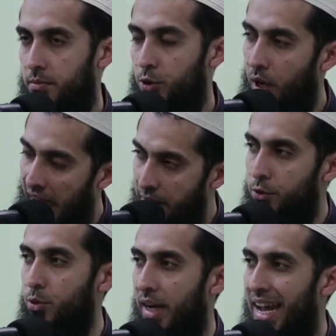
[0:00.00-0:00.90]
You
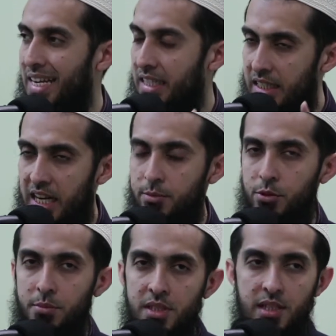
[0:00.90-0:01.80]
have to. Anytime
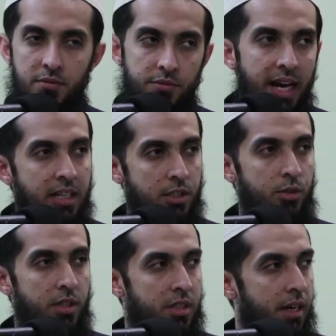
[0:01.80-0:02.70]
you miss a fast
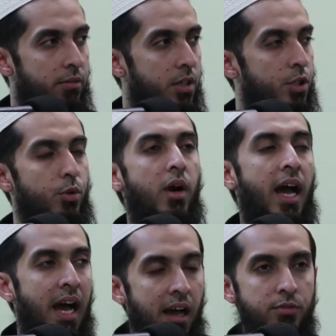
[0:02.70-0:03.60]
during travel, you
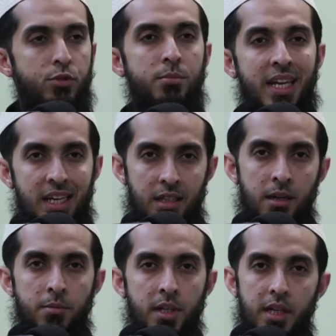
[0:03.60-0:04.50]
have to make it
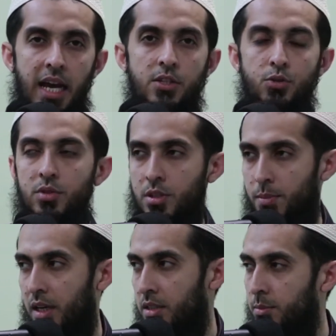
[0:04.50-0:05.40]
up as soon as
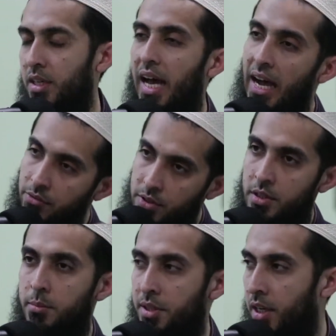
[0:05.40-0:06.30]
possible after
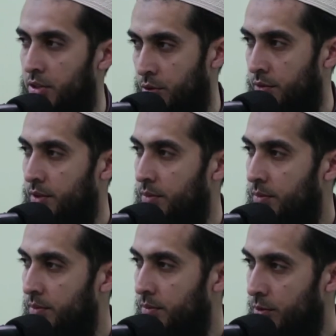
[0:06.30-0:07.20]
Ramadan is over.
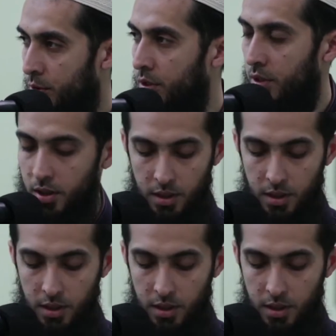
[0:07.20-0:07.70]
Good?